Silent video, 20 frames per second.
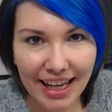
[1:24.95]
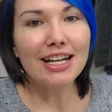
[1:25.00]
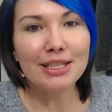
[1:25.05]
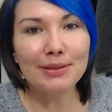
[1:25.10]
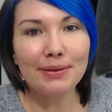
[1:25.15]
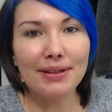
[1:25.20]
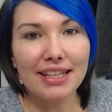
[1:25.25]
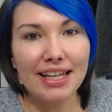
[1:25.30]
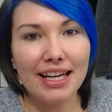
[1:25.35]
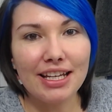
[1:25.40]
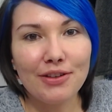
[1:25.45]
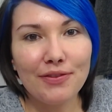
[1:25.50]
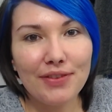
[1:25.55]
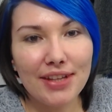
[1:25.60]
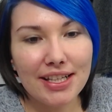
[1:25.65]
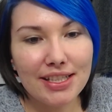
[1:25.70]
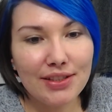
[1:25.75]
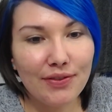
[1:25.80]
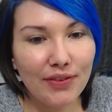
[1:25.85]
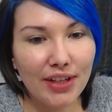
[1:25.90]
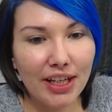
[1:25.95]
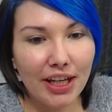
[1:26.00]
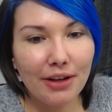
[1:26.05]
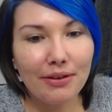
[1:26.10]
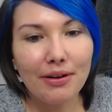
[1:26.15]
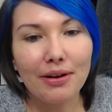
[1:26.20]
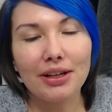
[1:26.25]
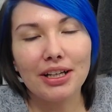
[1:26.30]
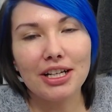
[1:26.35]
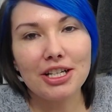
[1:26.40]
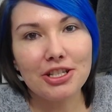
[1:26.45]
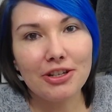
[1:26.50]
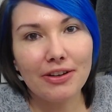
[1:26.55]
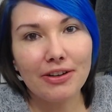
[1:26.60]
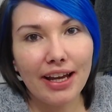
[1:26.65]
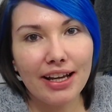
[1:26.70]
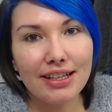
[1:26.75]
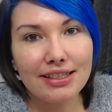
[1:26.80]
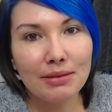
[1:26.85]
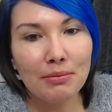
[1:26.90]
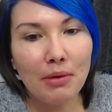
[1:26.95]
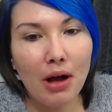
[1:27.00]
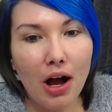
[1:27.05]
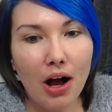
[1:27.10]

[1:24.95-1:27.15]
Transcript: So at the end of this video, I'm going to showcase some